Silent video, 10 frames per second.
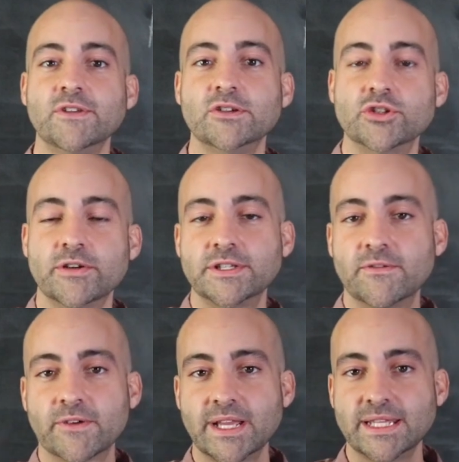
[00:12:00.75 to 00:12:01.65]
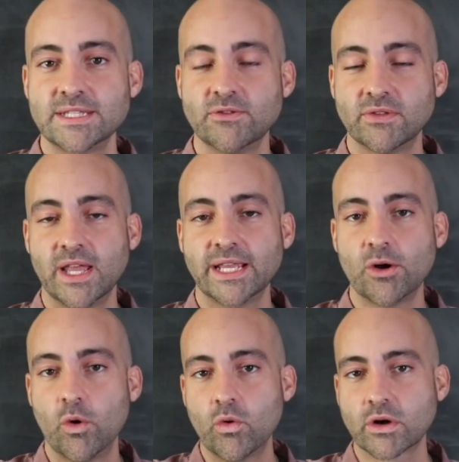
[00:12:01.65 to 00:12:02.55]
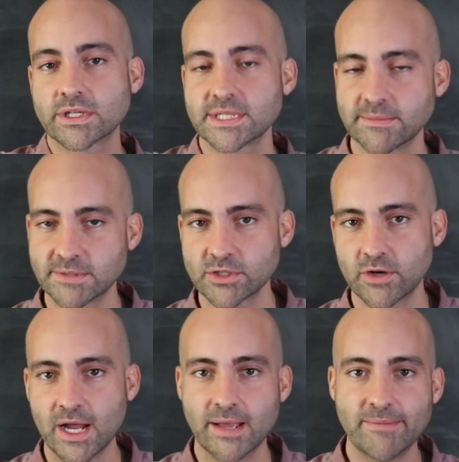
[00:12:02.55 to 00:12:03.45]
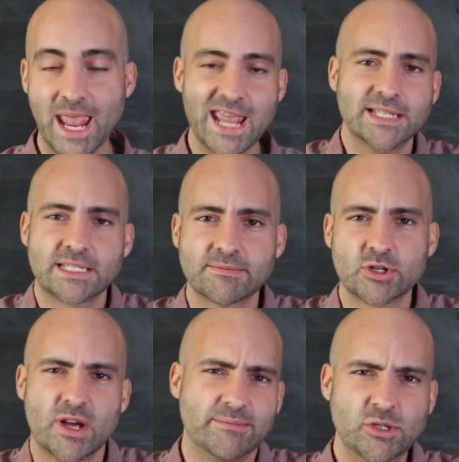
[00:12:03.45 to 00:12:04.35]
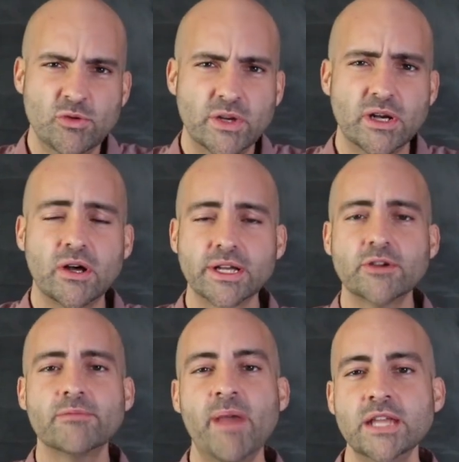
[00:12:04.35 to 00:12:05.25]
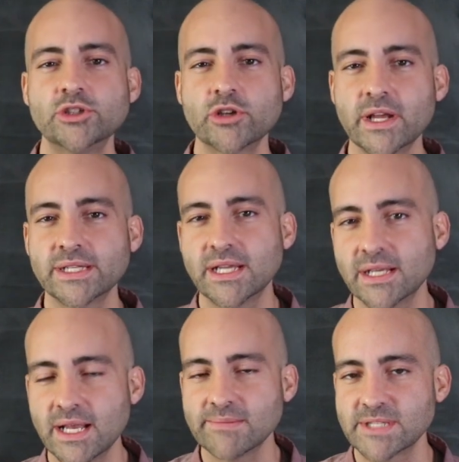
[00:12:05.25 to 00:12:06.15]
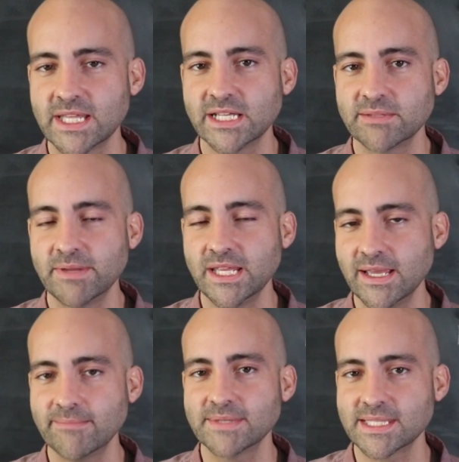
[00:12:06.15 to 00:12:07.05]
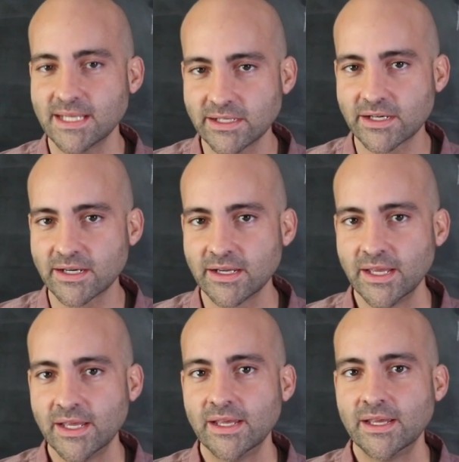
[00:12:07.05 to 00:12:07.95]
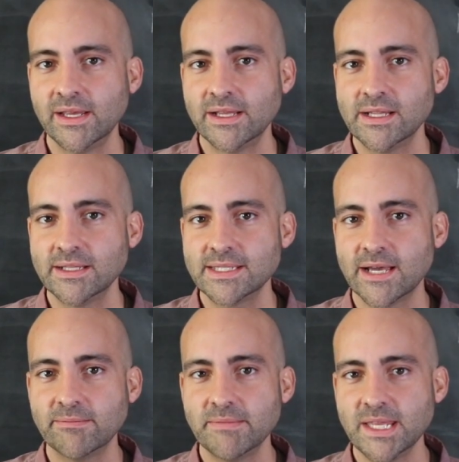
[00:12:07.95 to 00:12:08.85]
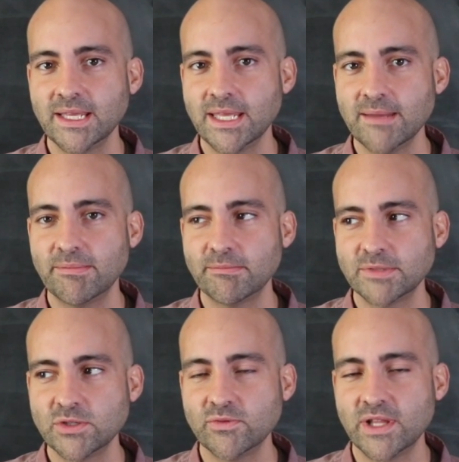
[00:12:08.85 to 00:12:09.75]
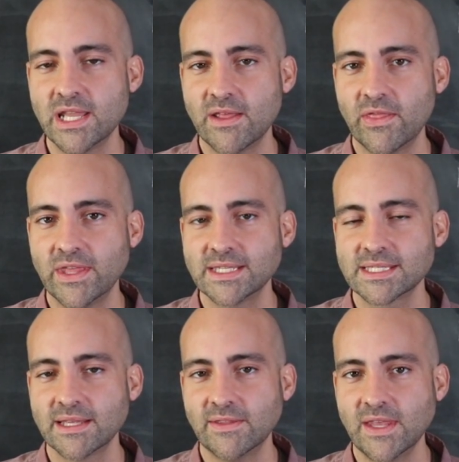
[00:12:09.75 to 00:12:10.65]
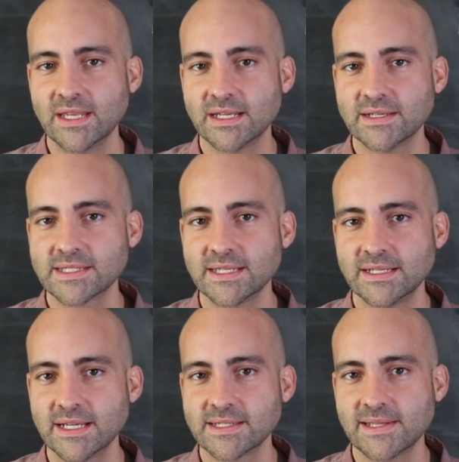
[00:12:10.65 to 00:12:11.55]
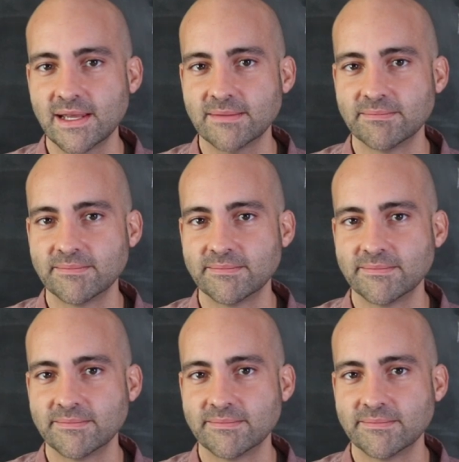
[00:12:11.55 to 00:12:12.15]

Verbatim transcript: If you enjoyed, don't forget to like or subscribe and subscribe. Do it all and go to patreon dot com slash P M Sutter to help me keep doing this thing. And I'll see you next time.